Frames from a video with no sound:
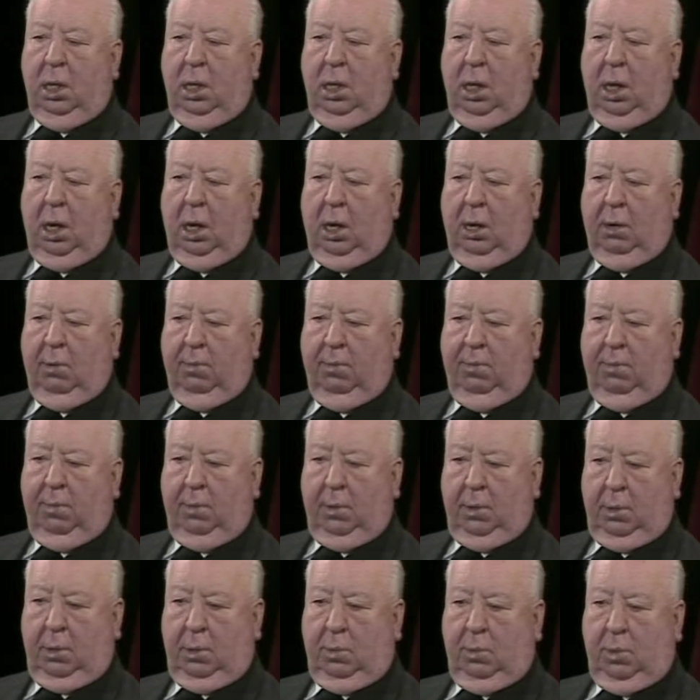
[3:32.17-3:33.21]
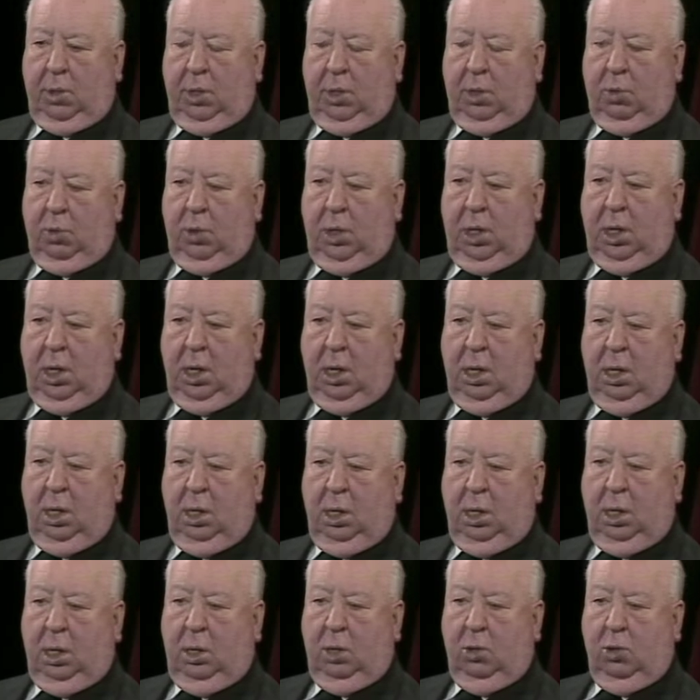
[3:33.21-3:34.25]
novel, which we
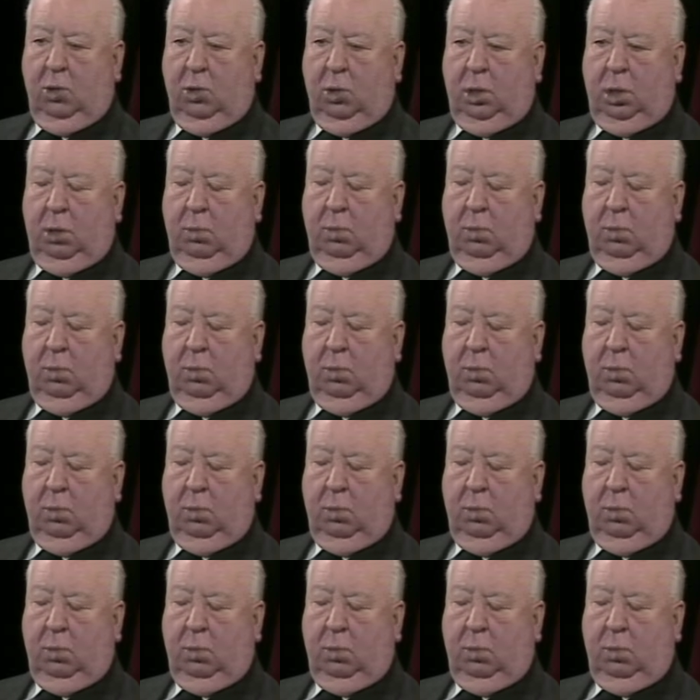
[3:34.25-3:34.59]
didn't use.